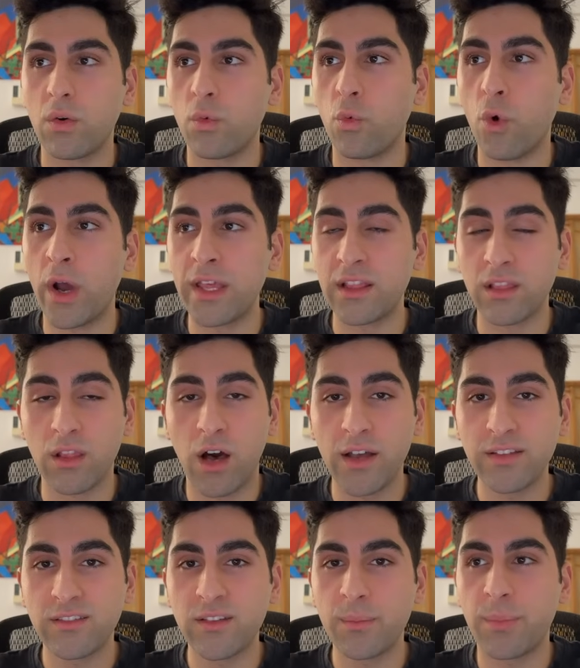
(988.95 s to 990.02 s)
White
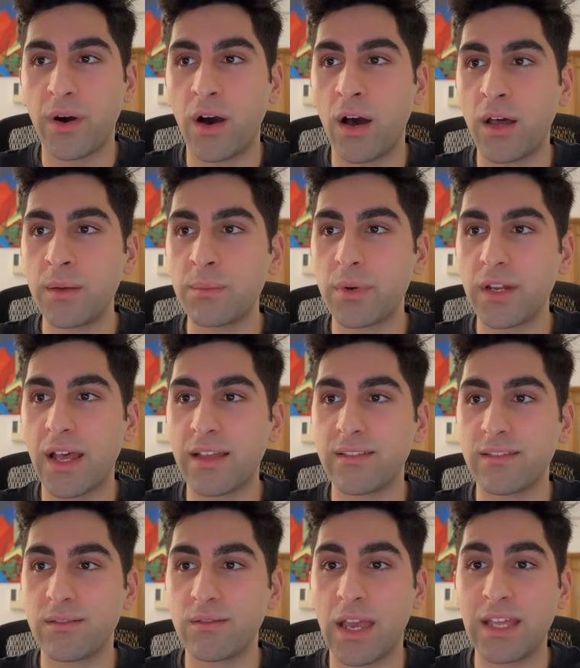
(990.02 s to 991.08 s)
lost the pawn, but
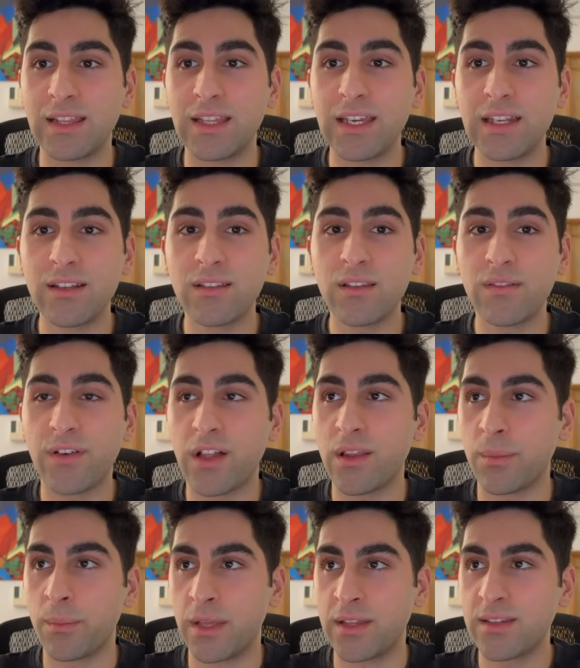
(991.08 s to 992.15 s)
has a lead in
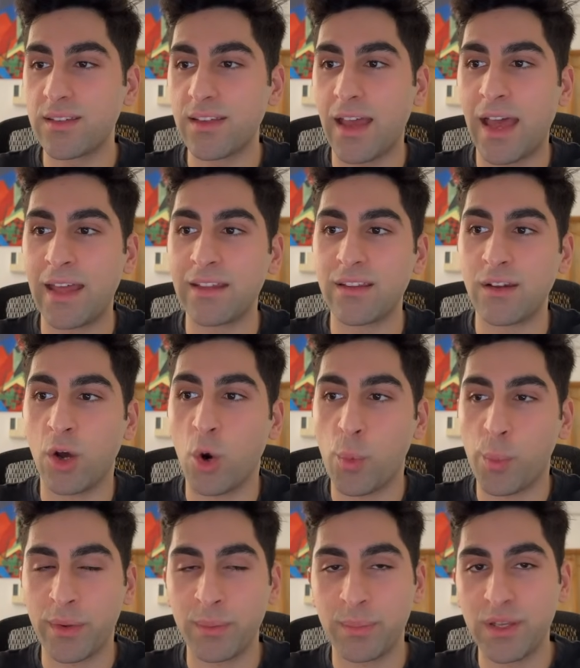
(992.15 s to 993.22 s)
development and an
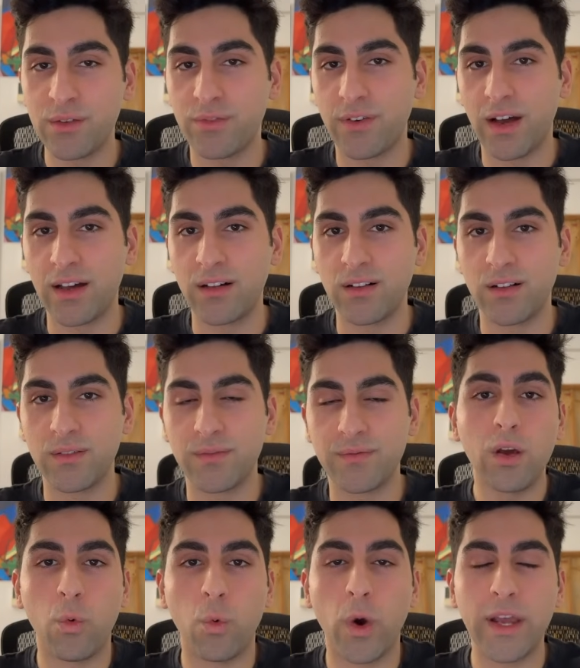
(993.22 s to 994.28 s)
open b-file.
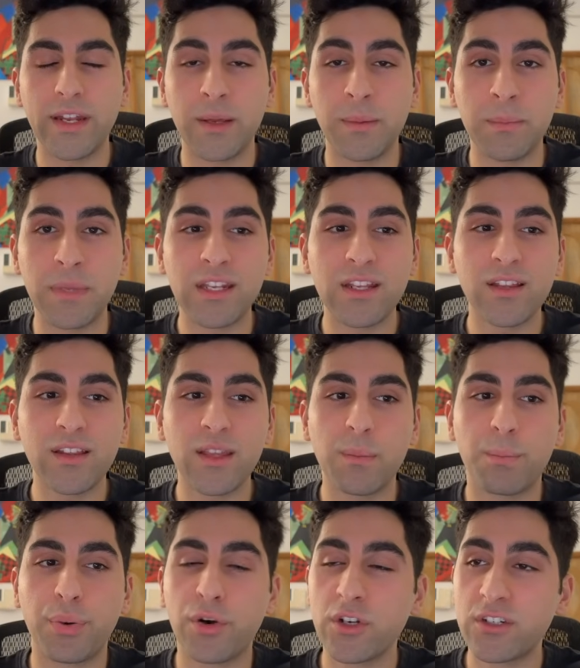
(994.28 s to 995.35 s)
White immediately
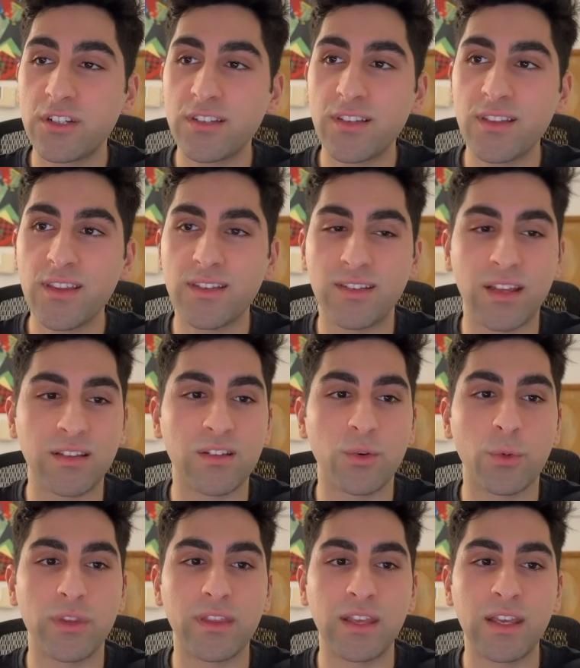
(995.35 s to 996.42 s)
pushes in the center
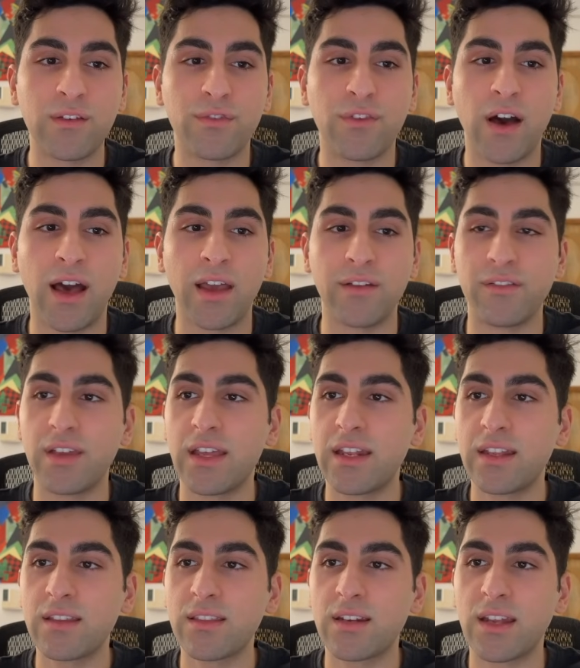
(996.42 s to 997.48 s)
with e5,
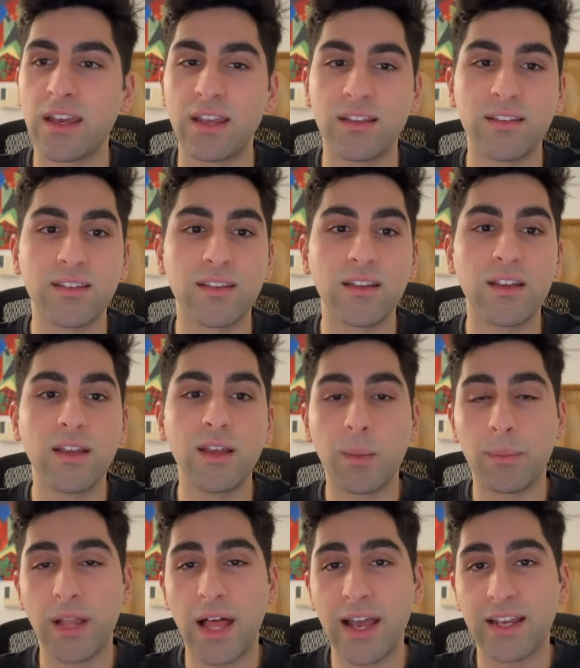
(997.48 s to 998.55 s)
hitting the knight.
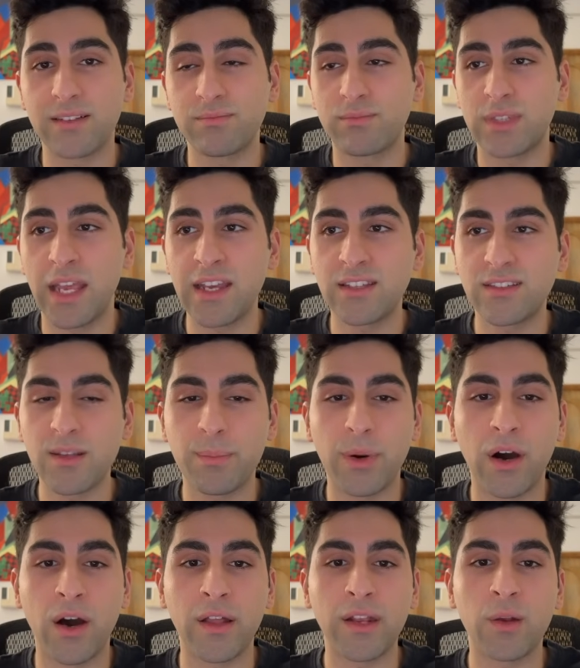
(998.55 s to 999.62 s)
Black takes the
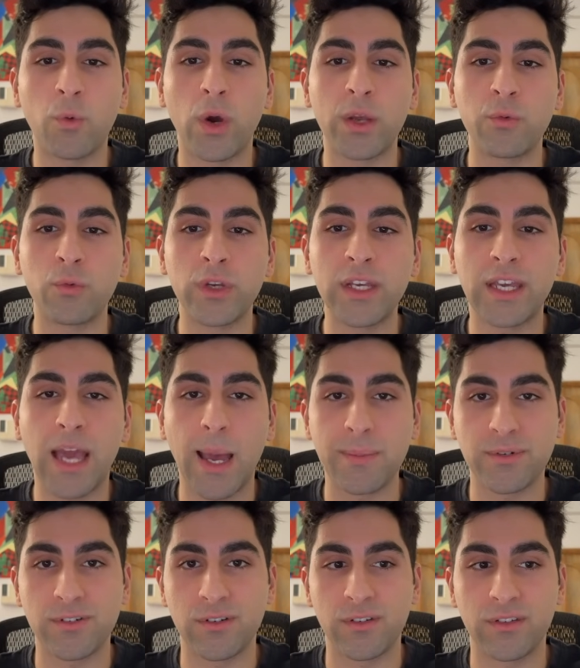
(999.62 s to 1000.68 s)
pawn and White
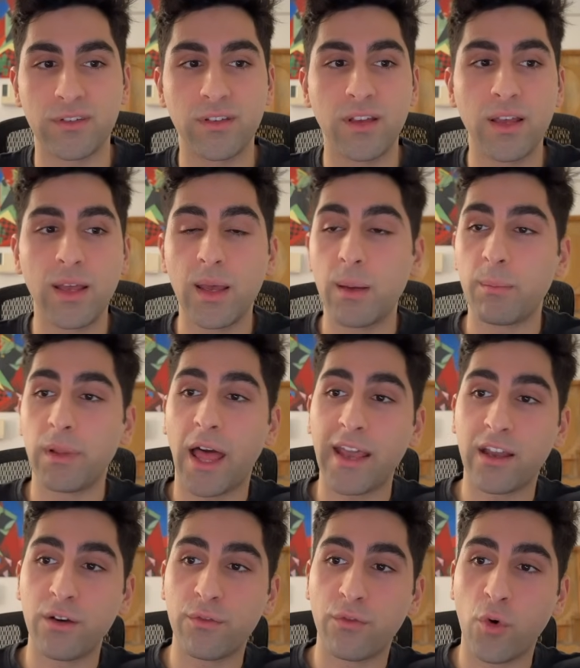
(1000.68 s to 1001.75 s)
recaptures.
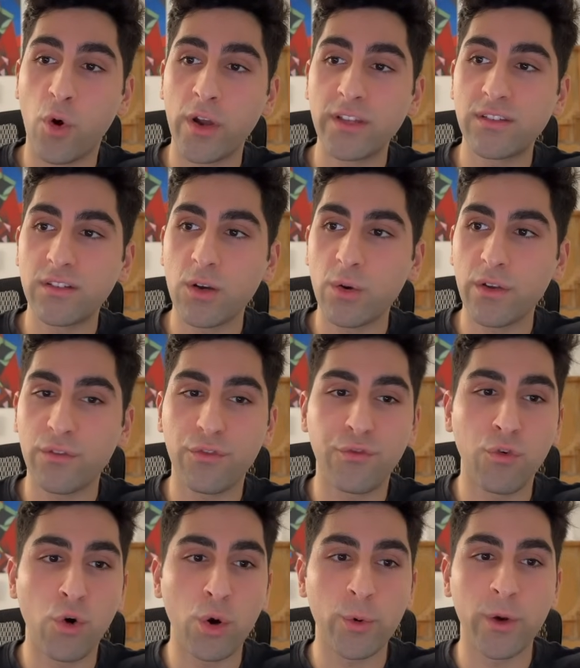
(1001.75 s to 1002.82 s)
Black avoids going
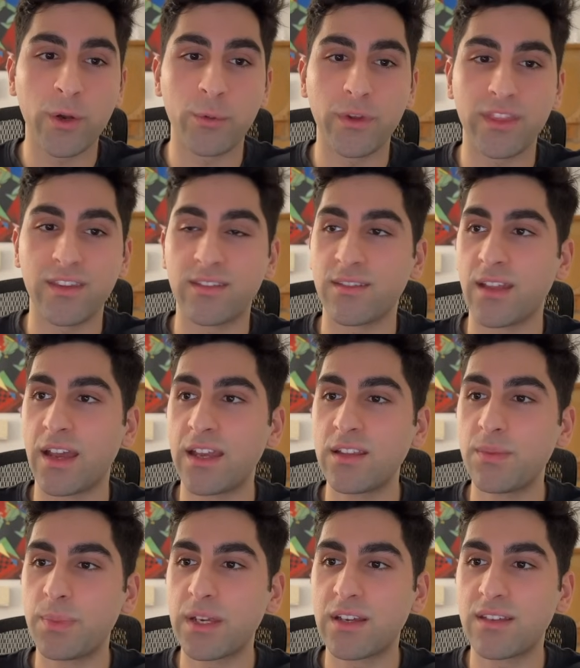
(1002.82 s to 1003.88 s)
forward with his knight
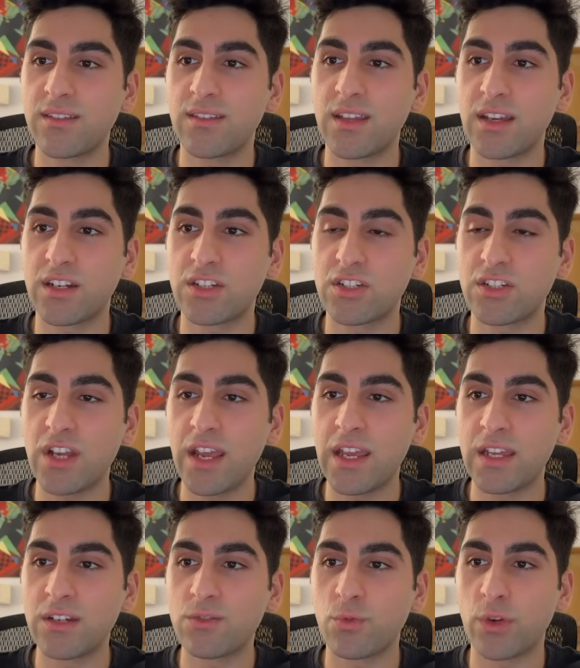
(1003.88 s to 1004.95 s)
because the
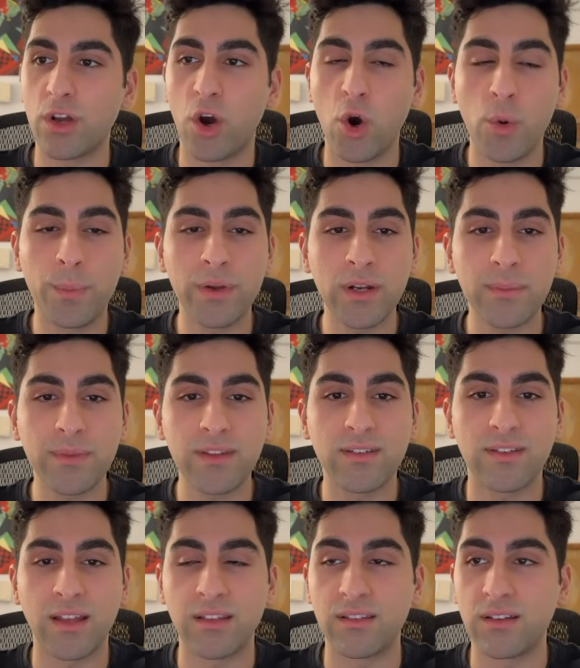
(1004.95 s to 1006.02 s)
exchange would open up the
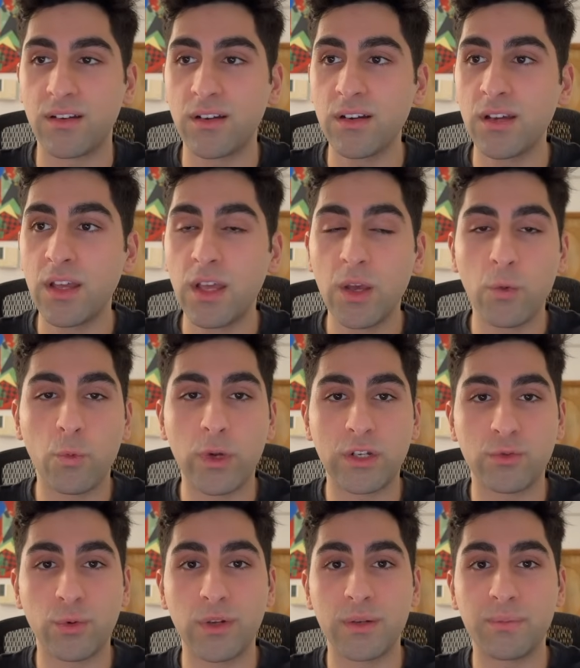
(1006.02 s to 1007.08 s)
center,
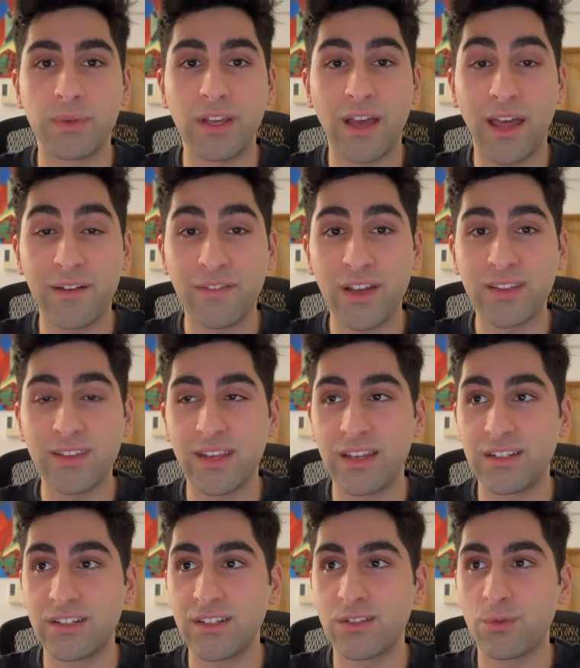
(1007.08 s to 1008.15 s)
which would be
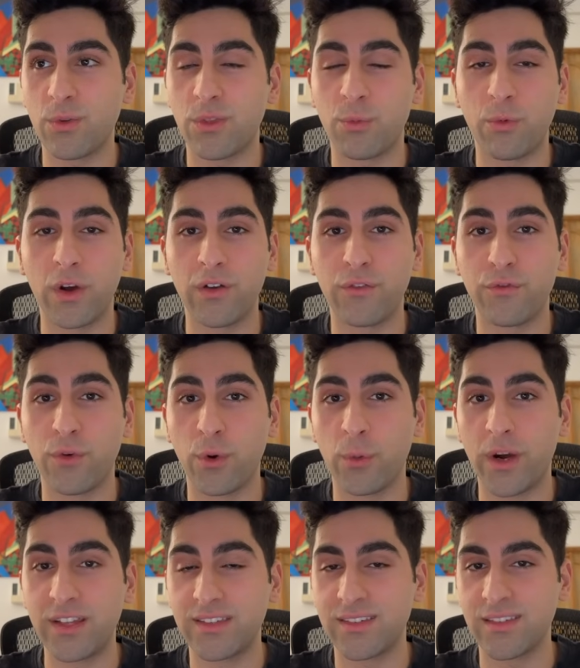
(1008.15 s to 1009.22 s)
advantageous for
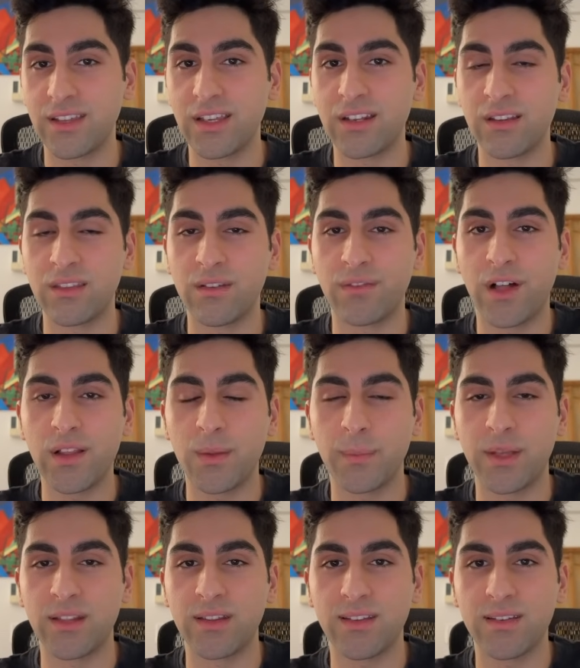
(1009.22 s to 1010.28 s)
White's lead in
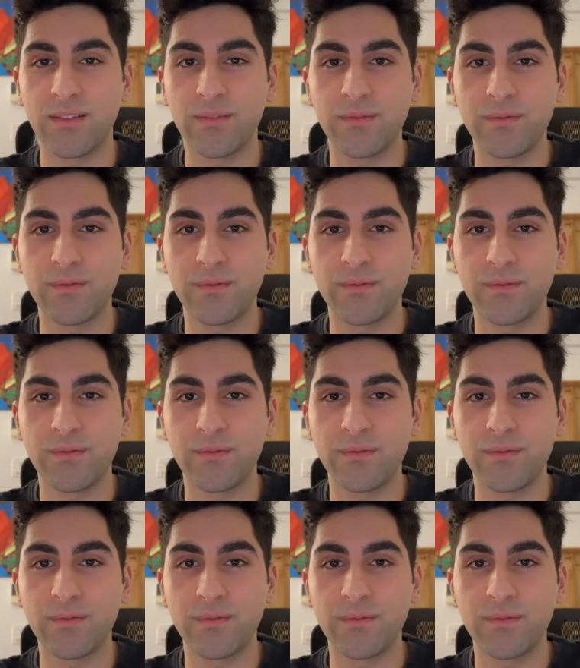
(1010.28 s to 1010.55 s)
development.